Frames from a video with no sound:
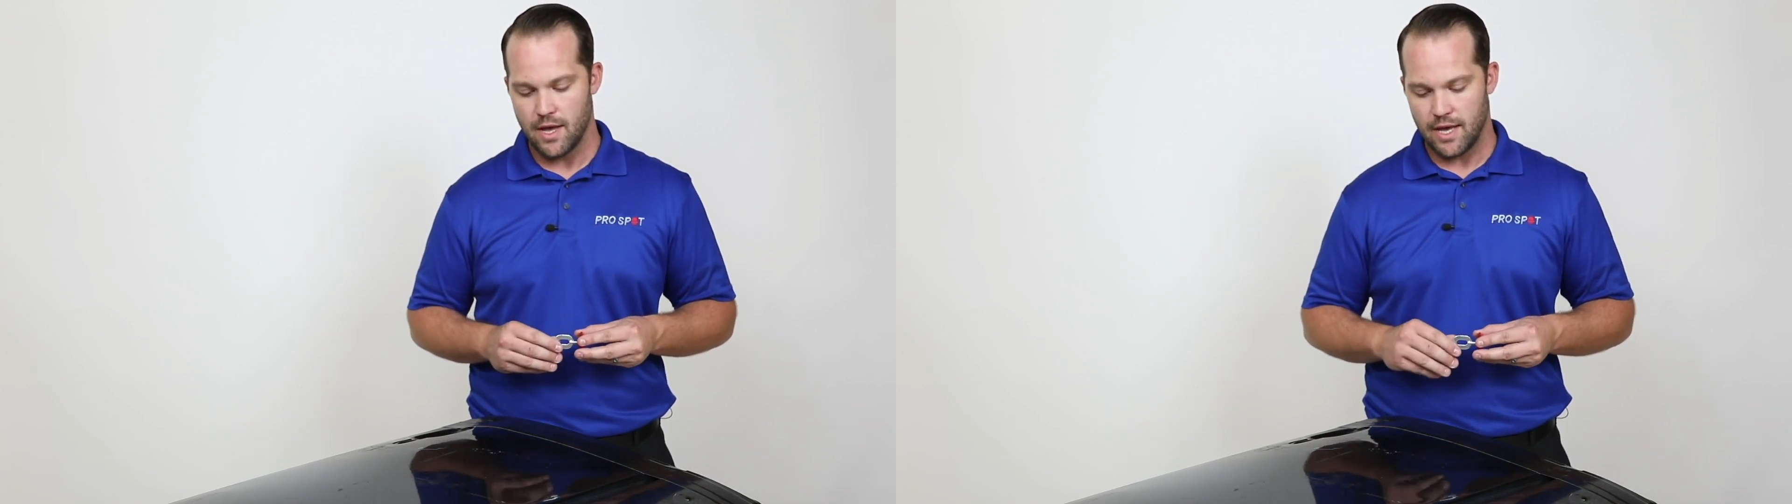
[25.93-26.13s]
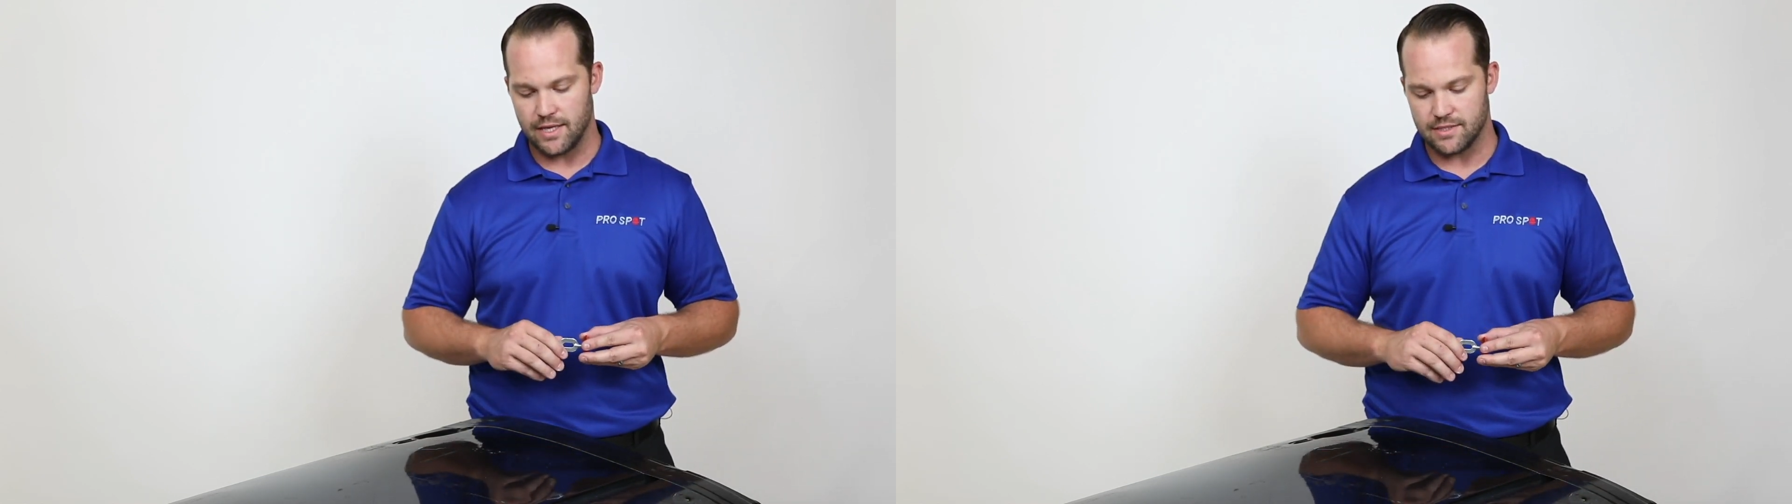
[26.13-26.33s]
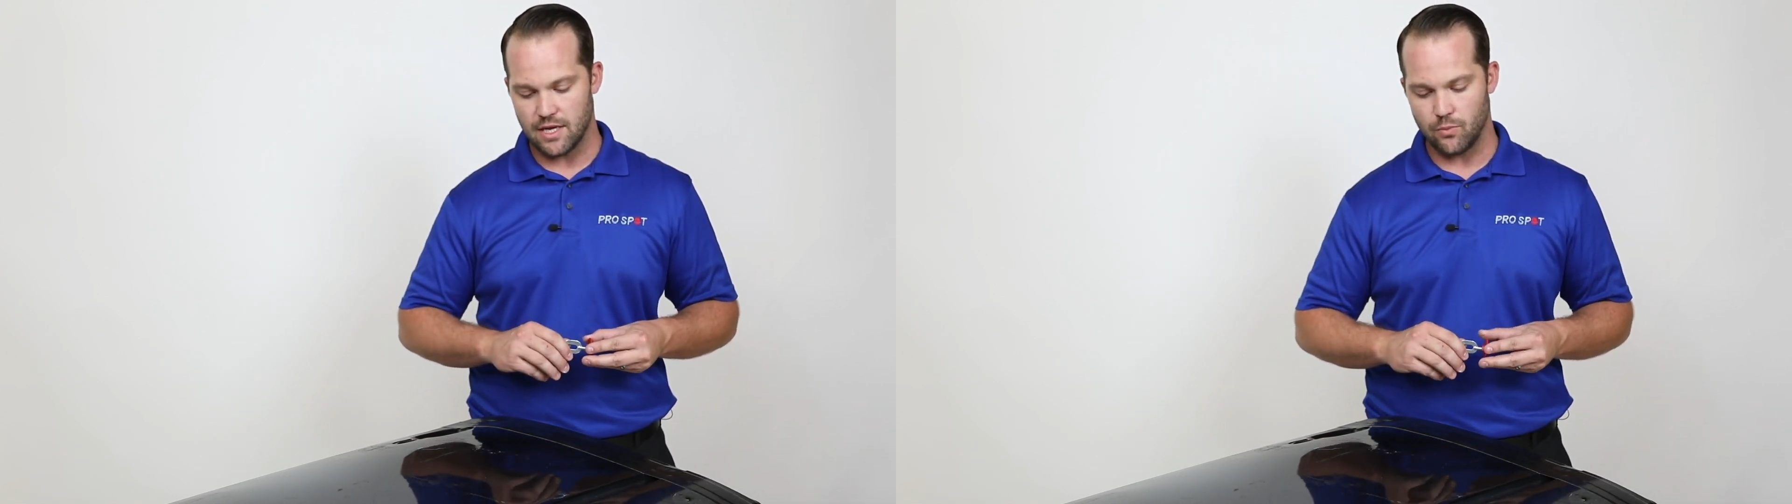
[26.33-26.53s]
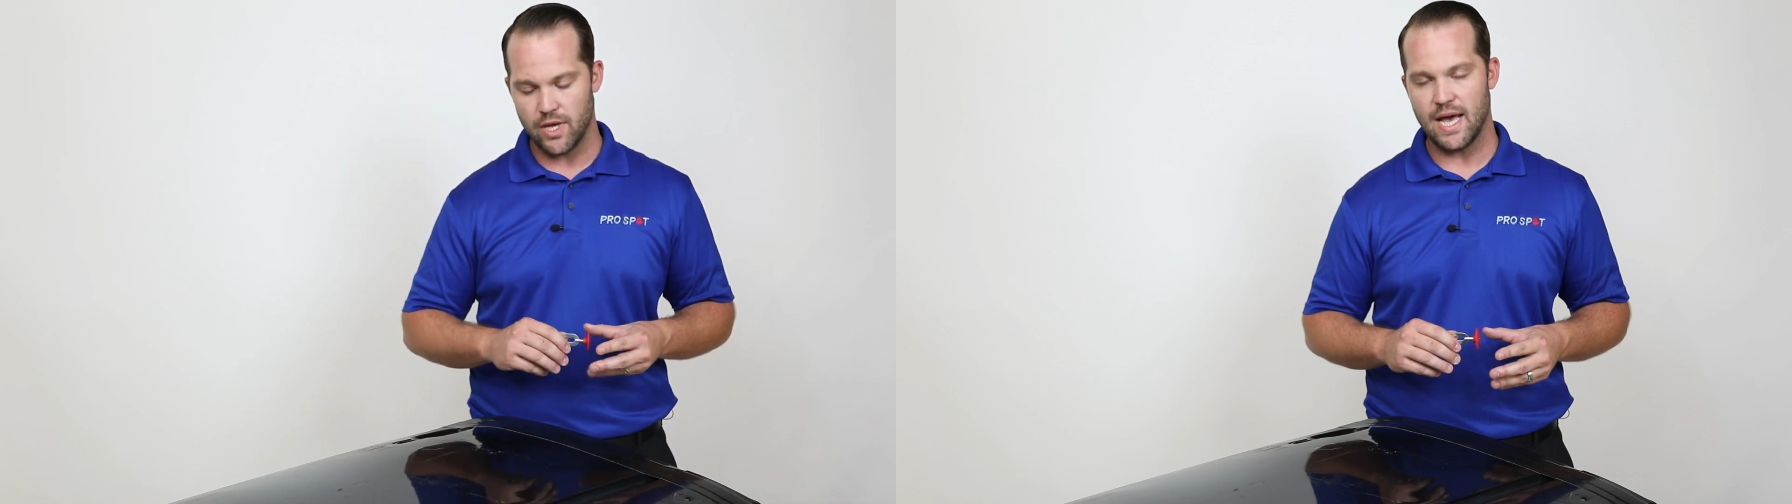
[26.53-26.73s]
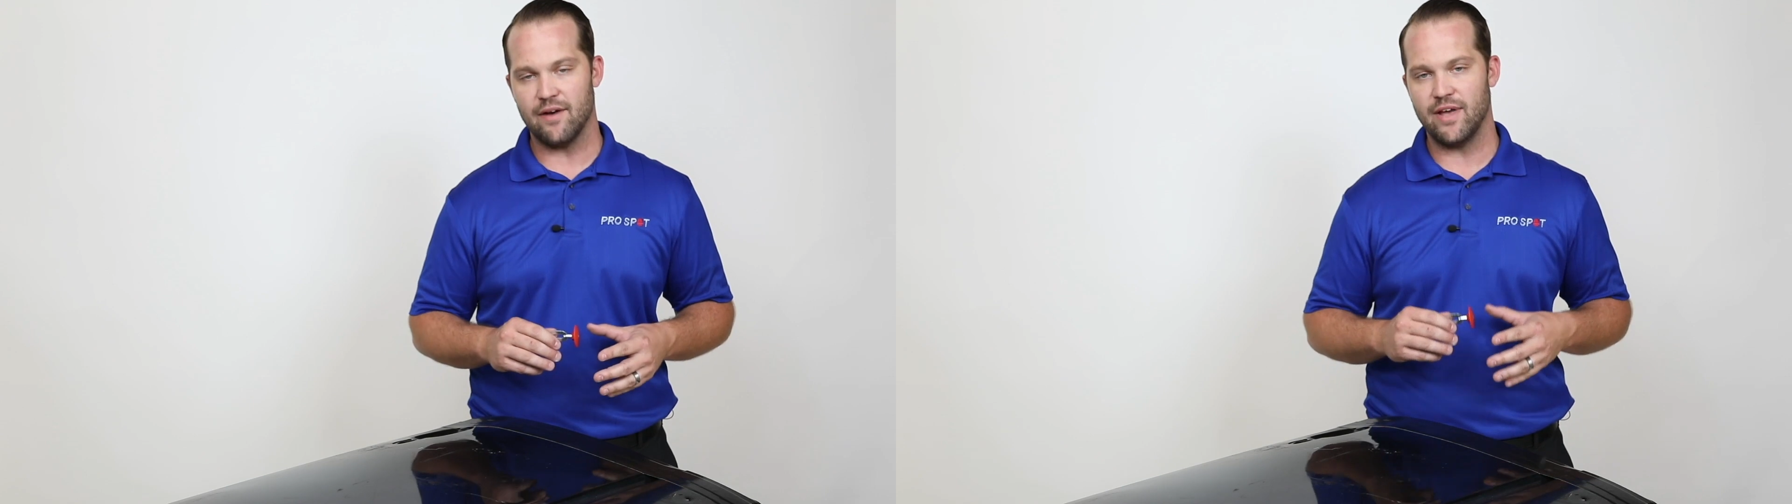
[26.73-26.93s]
is that
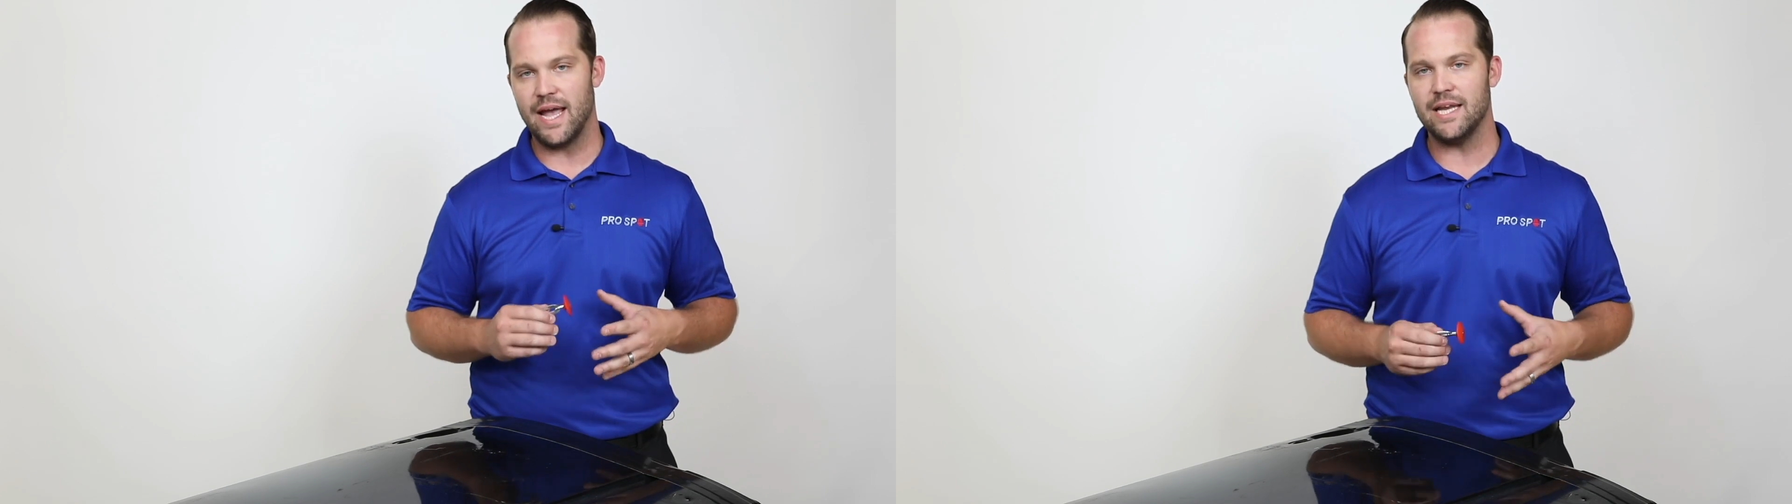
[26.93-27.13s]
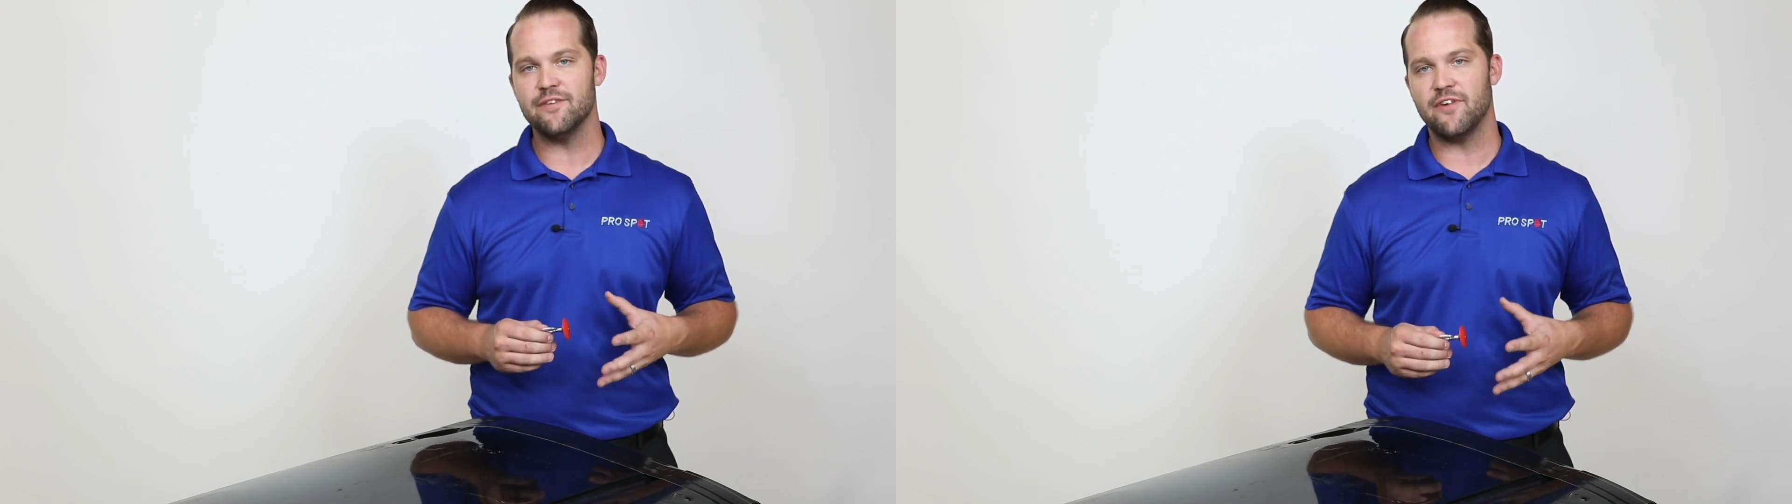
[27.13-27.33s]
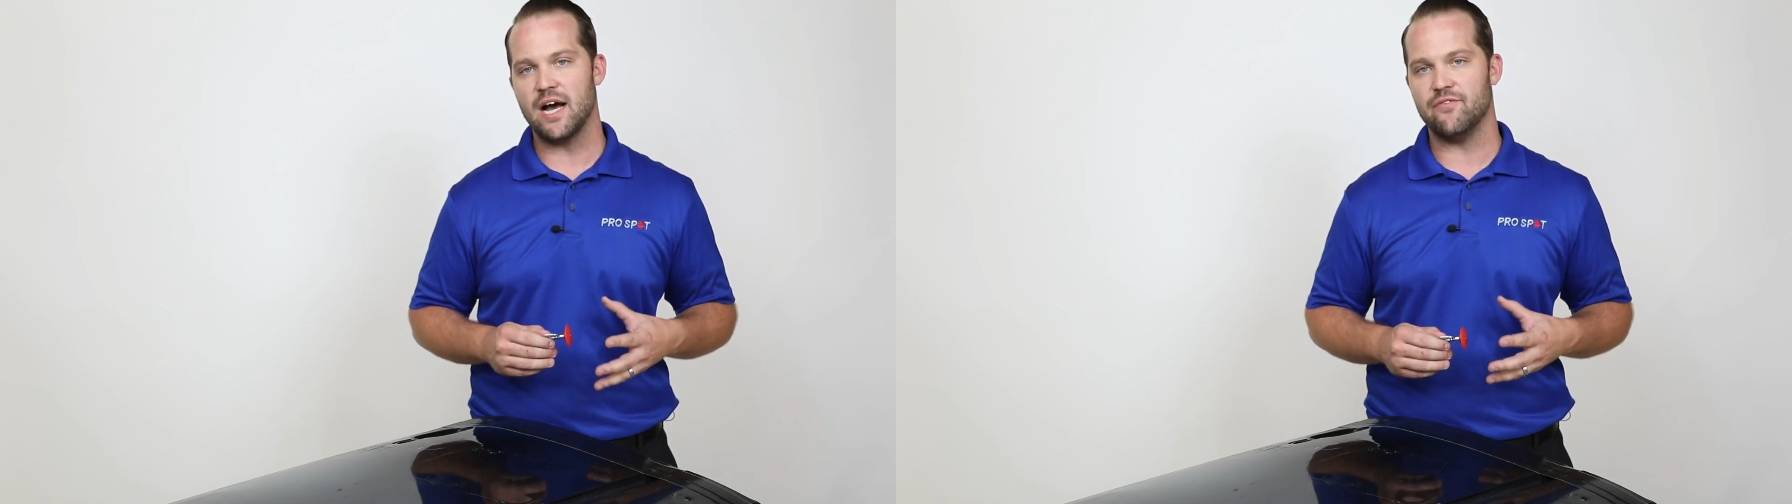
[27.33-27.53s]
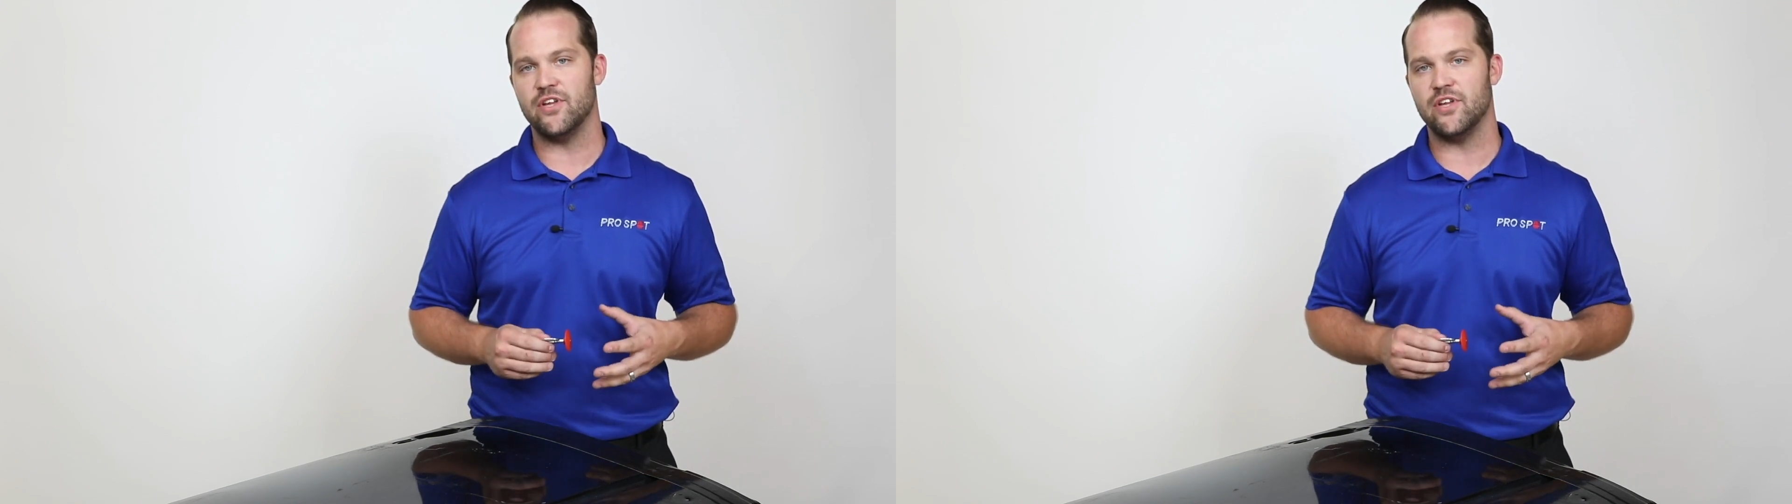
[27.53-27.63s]
we have 85